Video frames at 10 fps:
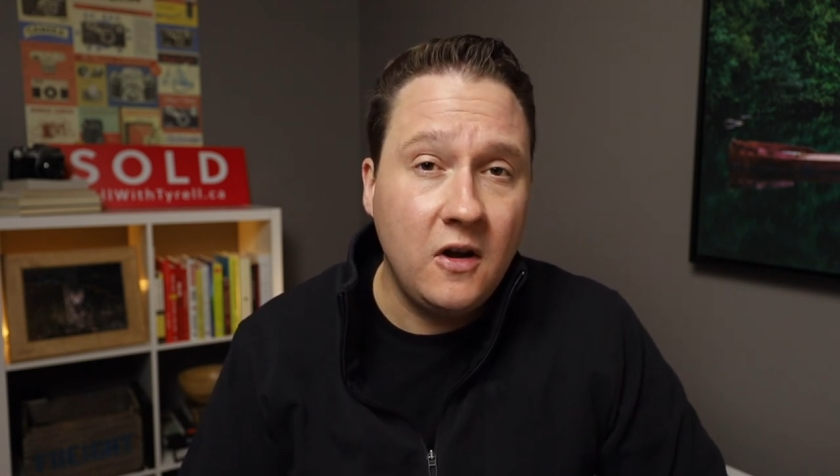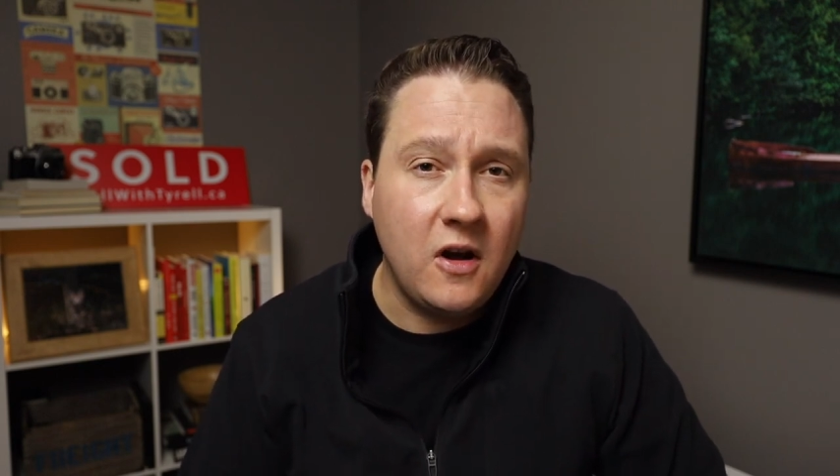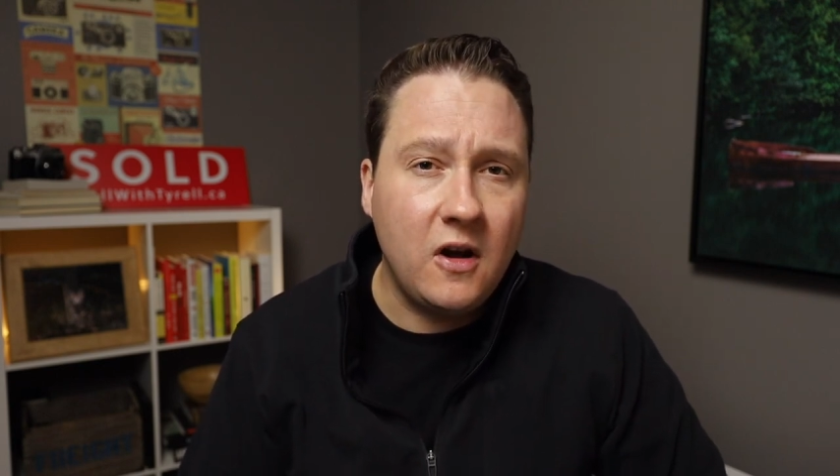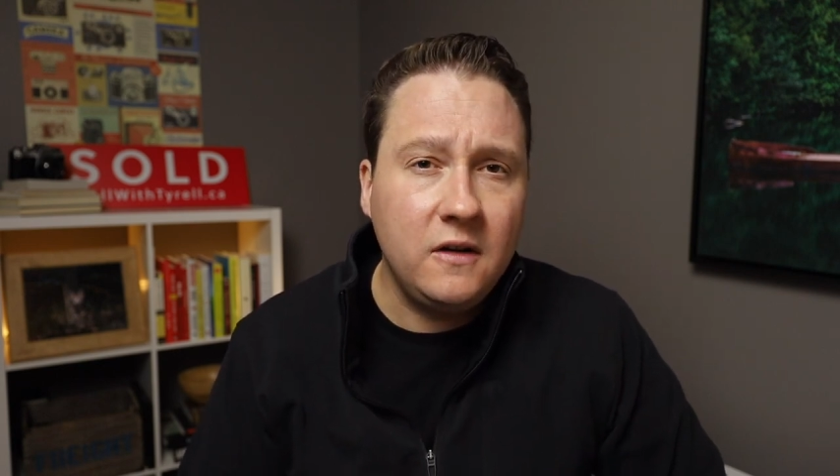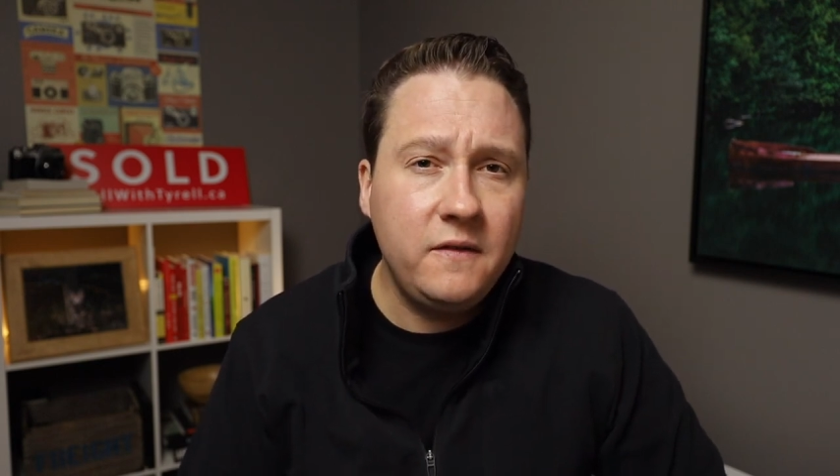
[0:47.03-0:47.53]

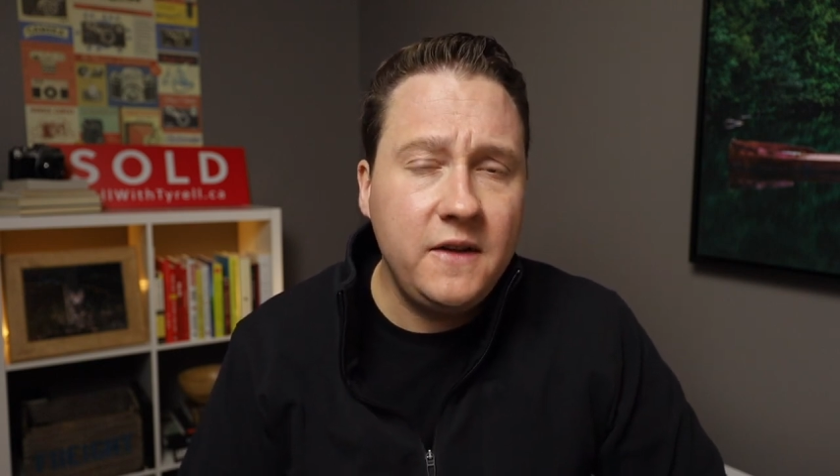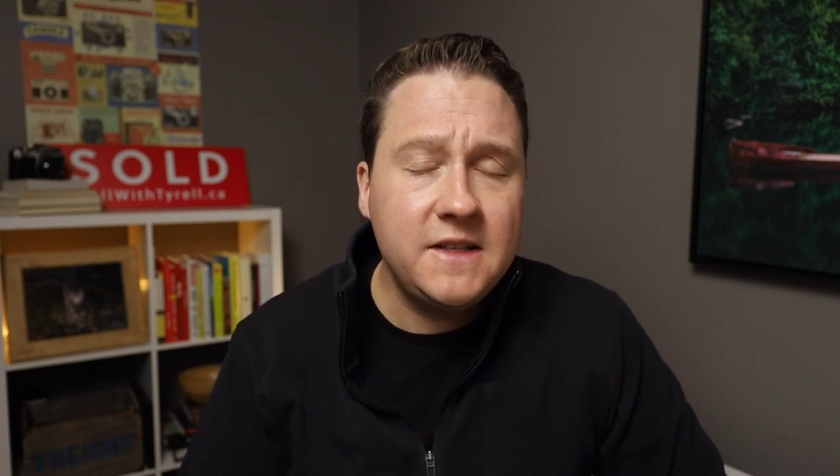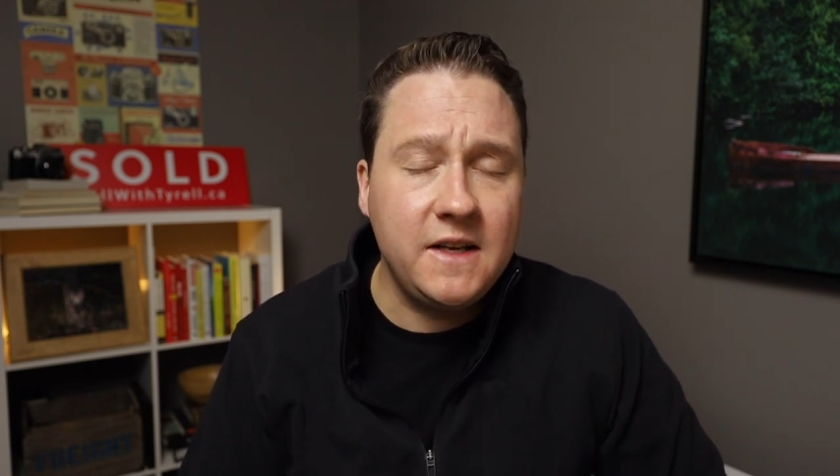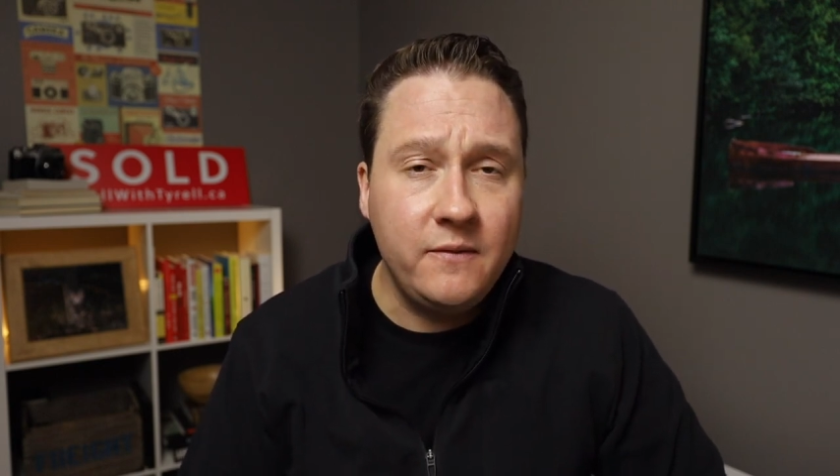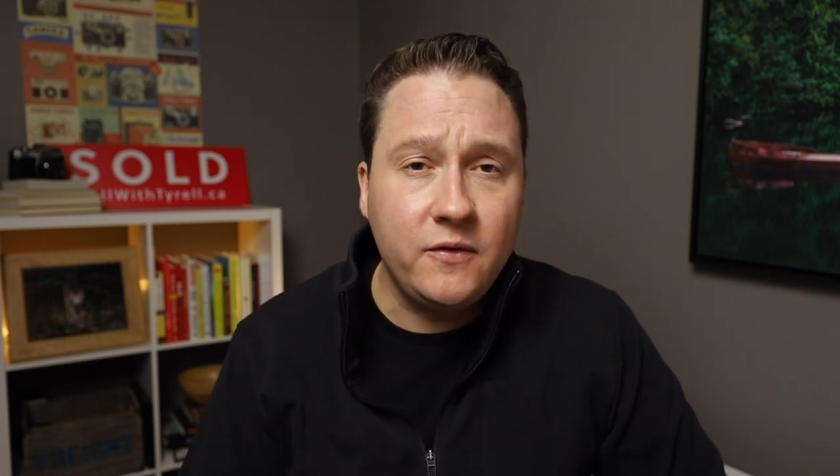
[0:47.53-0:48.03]
All of
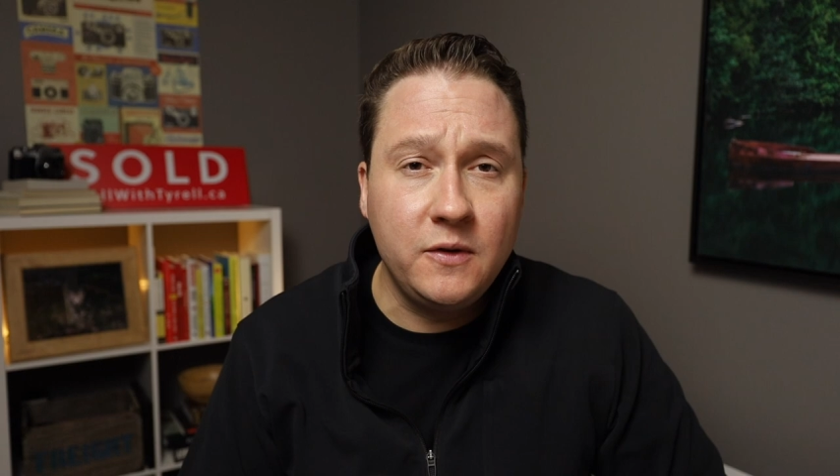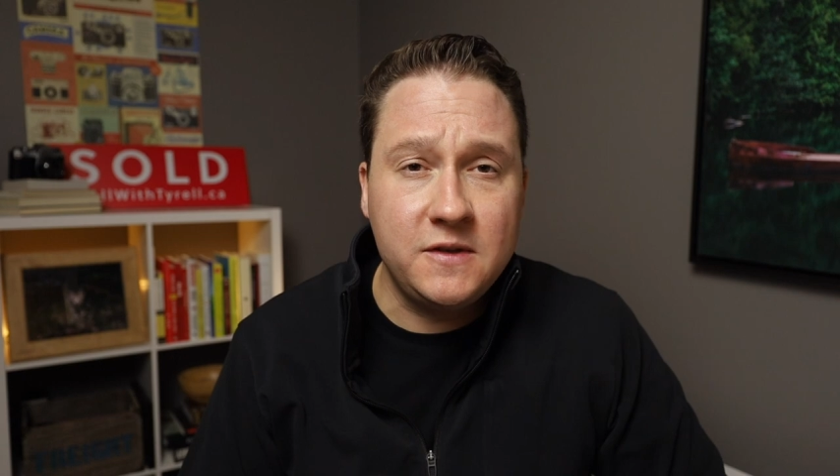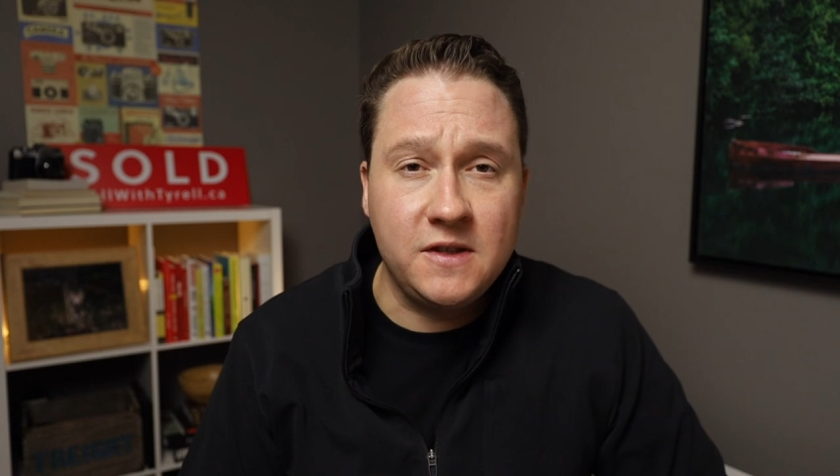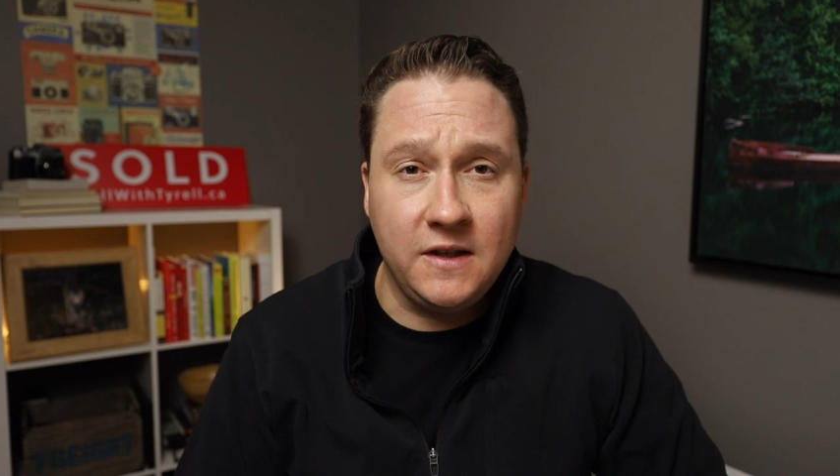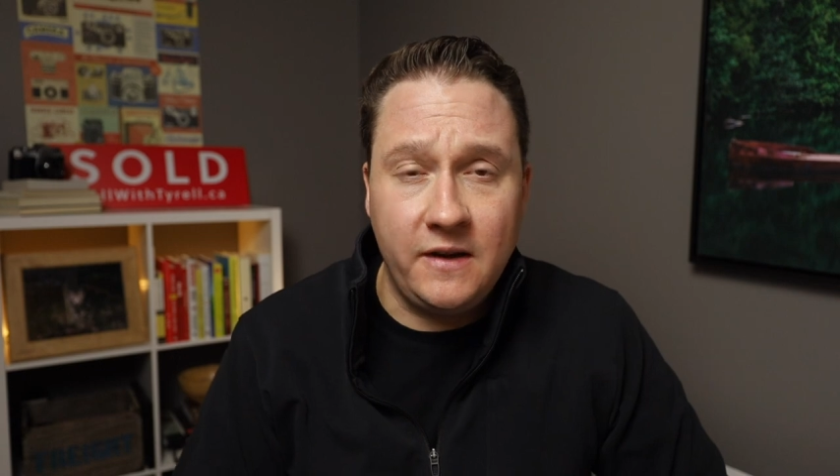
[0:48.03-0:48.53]
these
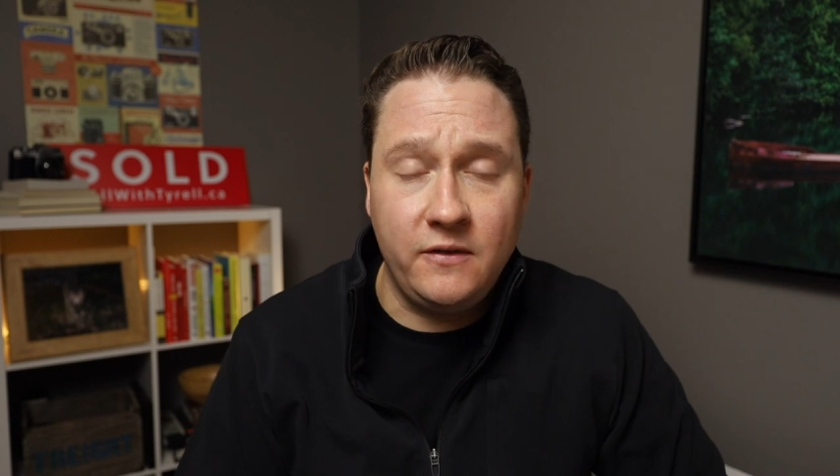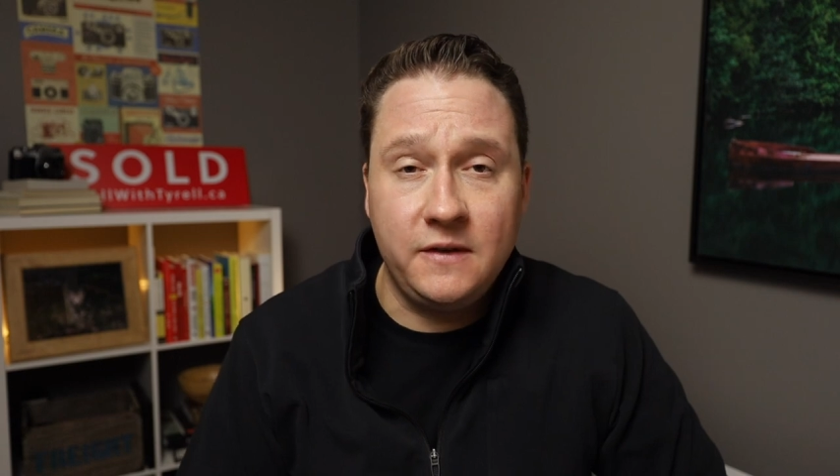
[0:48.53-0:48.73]
influence the level